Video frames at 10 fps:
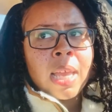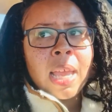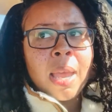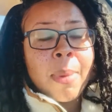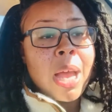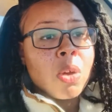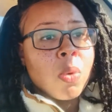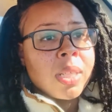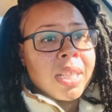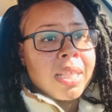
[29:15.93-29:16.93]
Am I
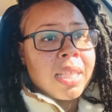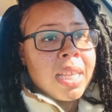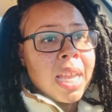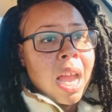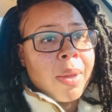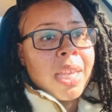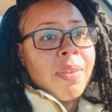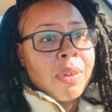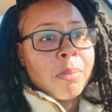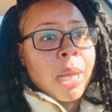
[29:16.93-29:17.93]
going to see how
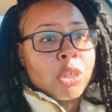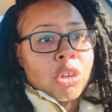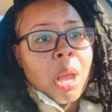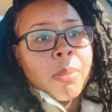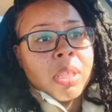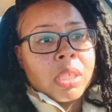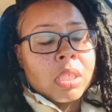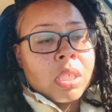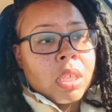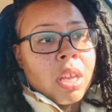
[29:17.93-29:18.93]
even my trauma
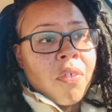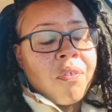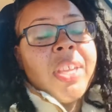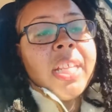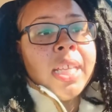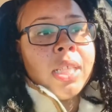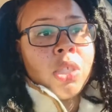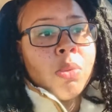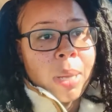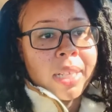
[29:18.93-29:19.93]
fit
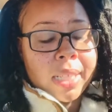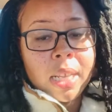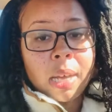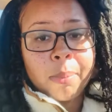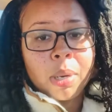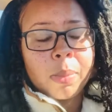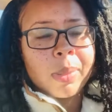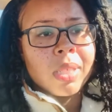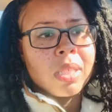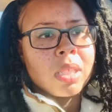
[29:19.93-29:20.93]
into my design
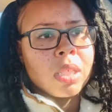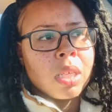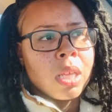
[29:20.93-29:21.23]
purpose?